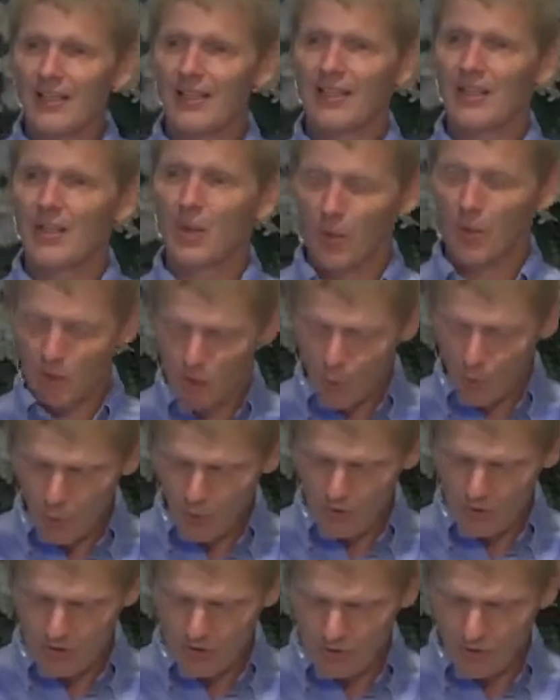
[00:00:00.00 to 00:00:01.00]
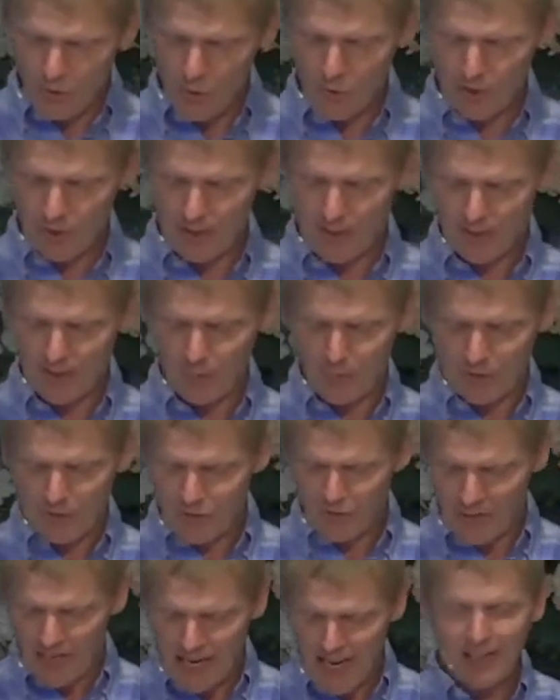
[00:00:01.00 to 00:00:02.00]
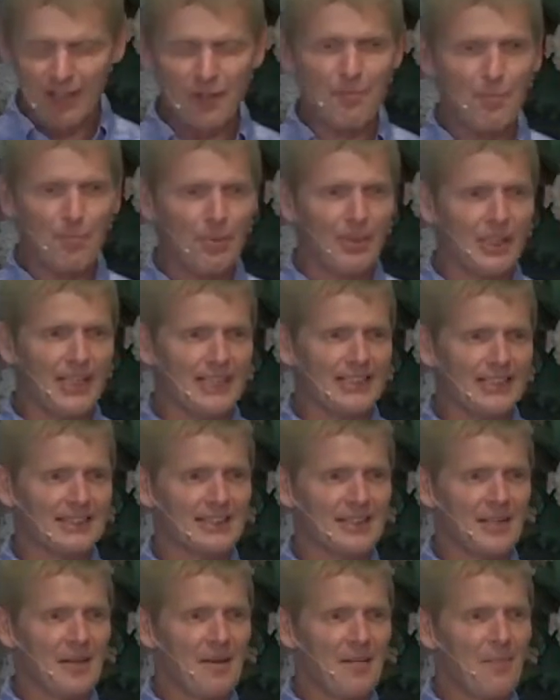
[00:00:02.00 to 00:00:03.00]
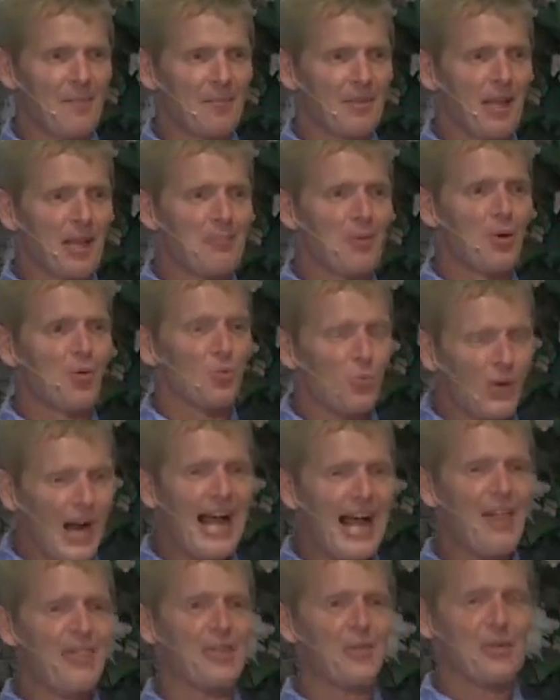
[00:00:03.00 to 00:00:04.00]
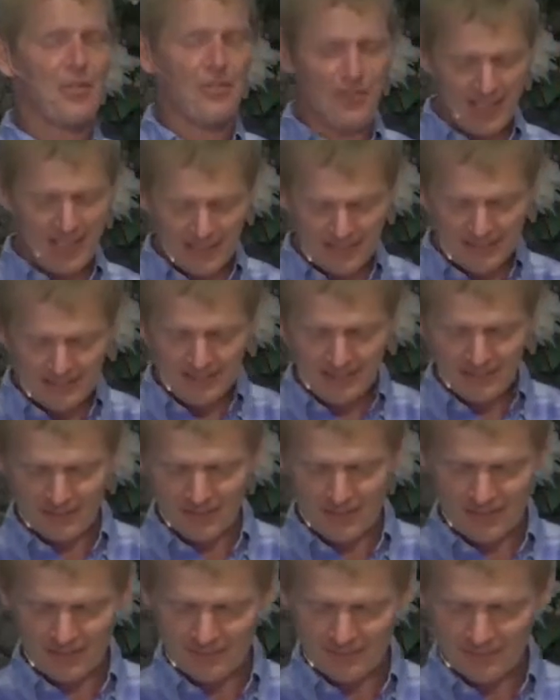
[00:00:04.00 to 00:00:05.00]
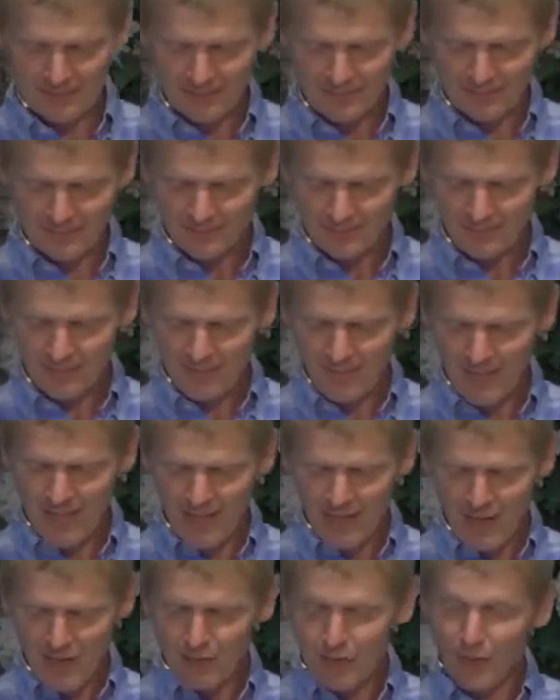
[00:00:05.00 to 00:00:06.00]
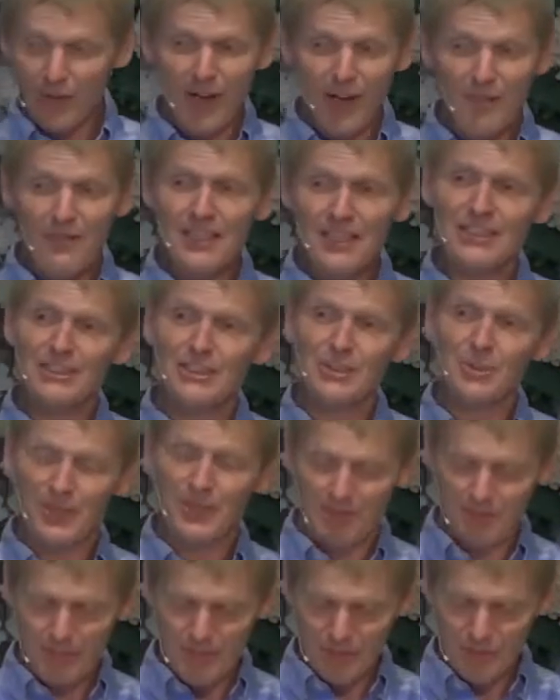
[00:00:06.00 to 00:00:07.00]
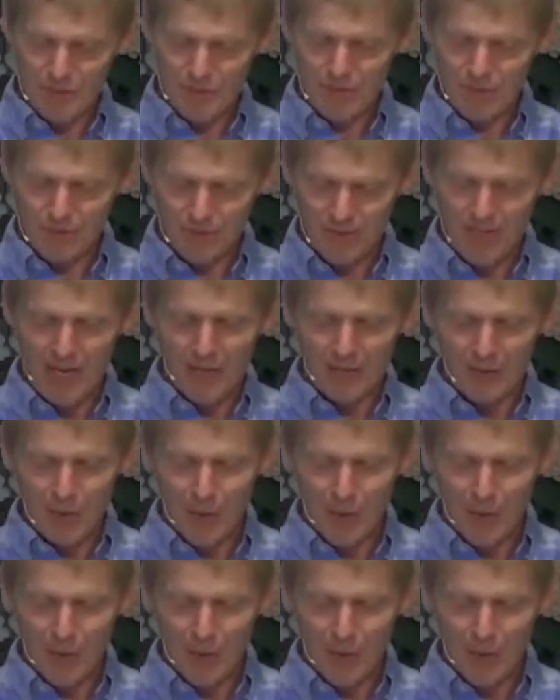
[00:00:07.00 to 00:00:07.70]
or coarse joking, which are out of place, but rather thanksgiving. For of this you can be sure, no